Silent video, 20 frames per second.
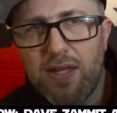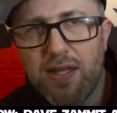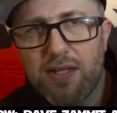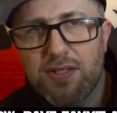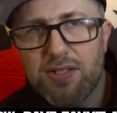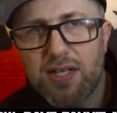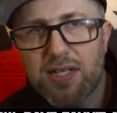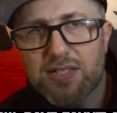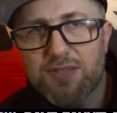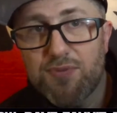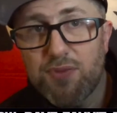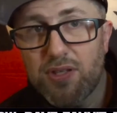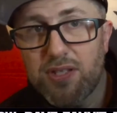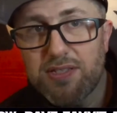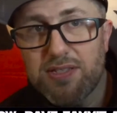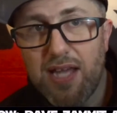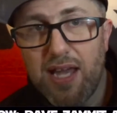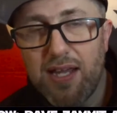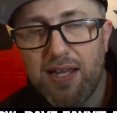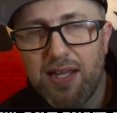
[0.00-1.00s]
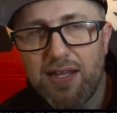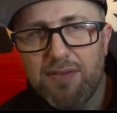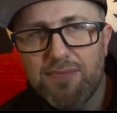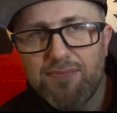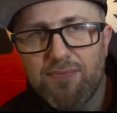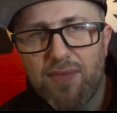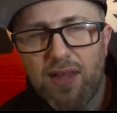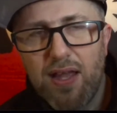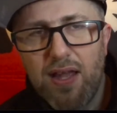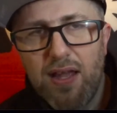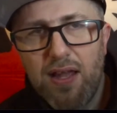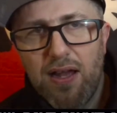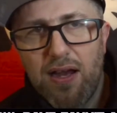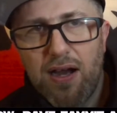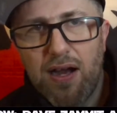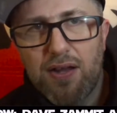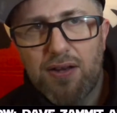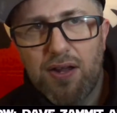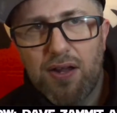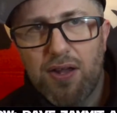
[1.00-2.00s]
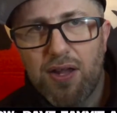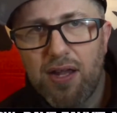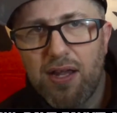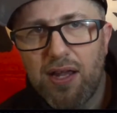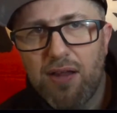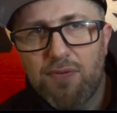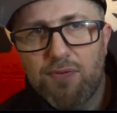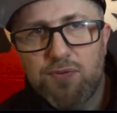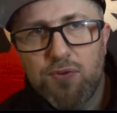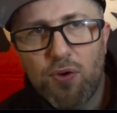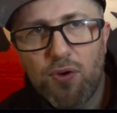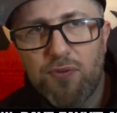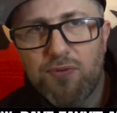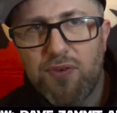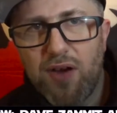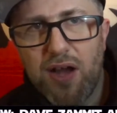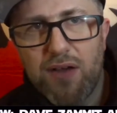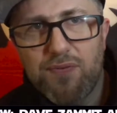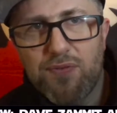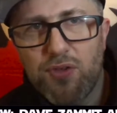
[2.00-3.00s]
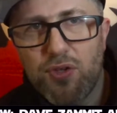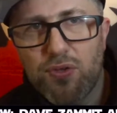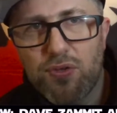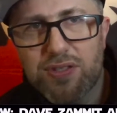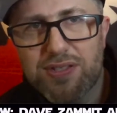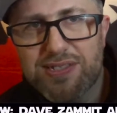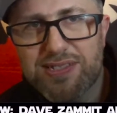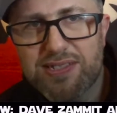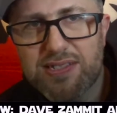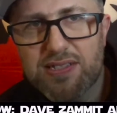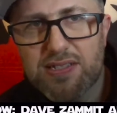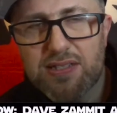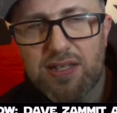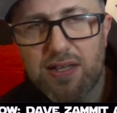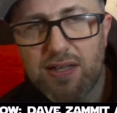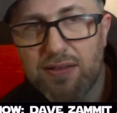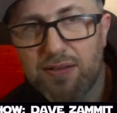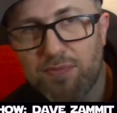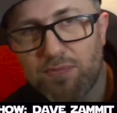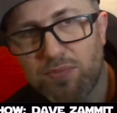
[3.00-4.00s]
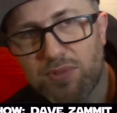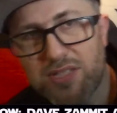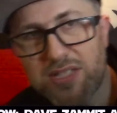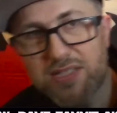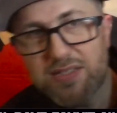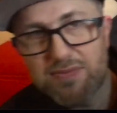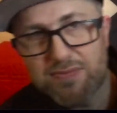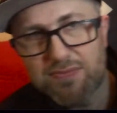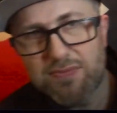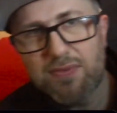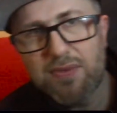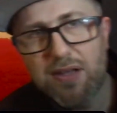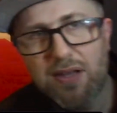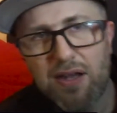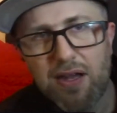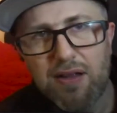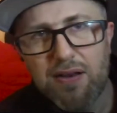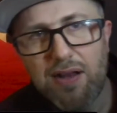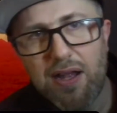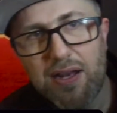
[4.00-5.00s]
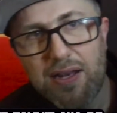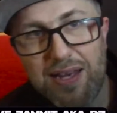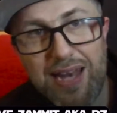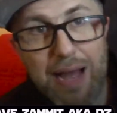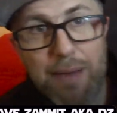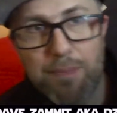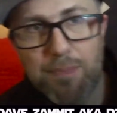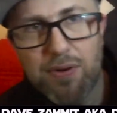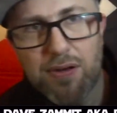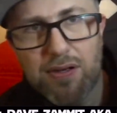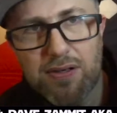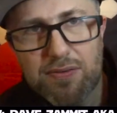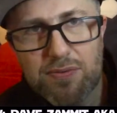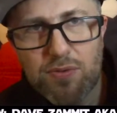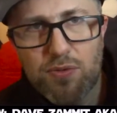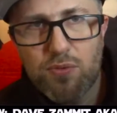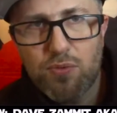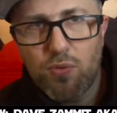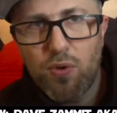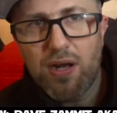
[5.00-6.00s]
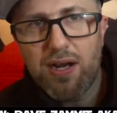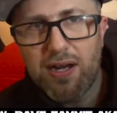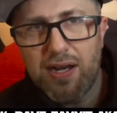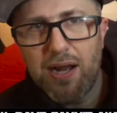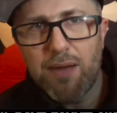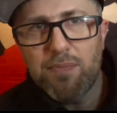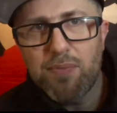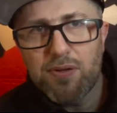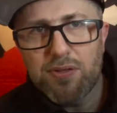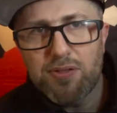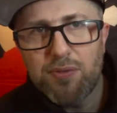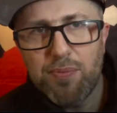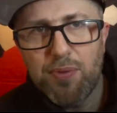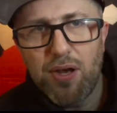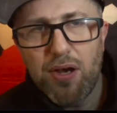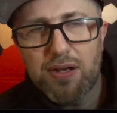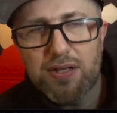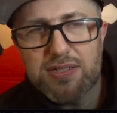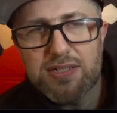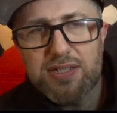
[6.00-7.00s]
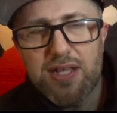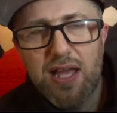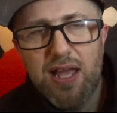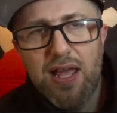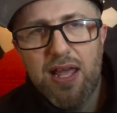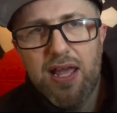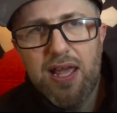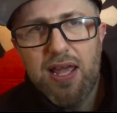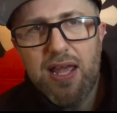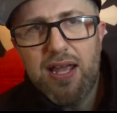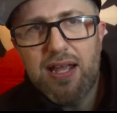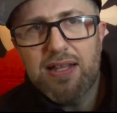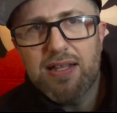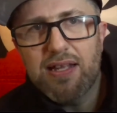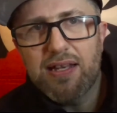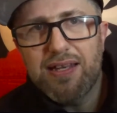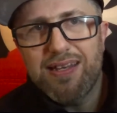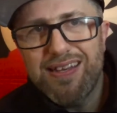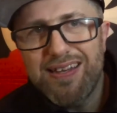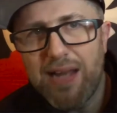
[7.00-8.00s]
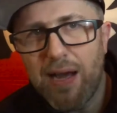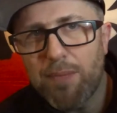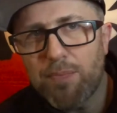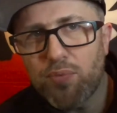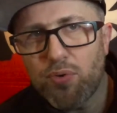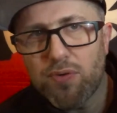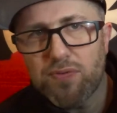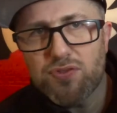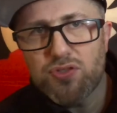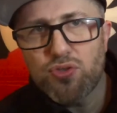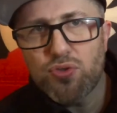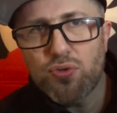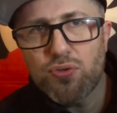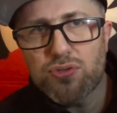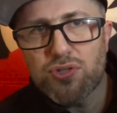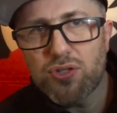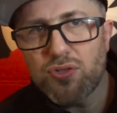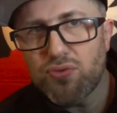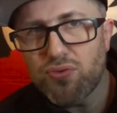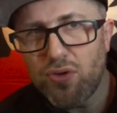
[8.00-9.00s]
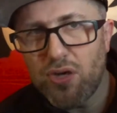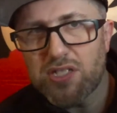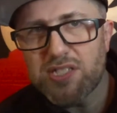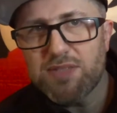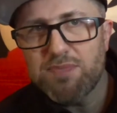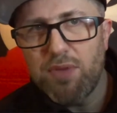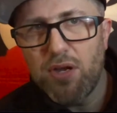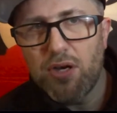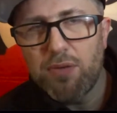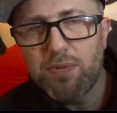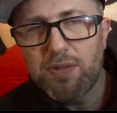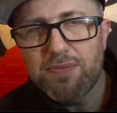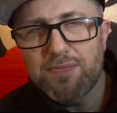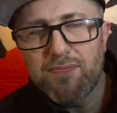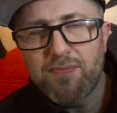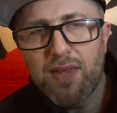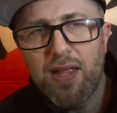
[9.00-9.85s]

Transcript: just for the taking. I know you can get 4 or 5 units, and which is a number, quite a number to be honest, in a number of stores across Melbourne.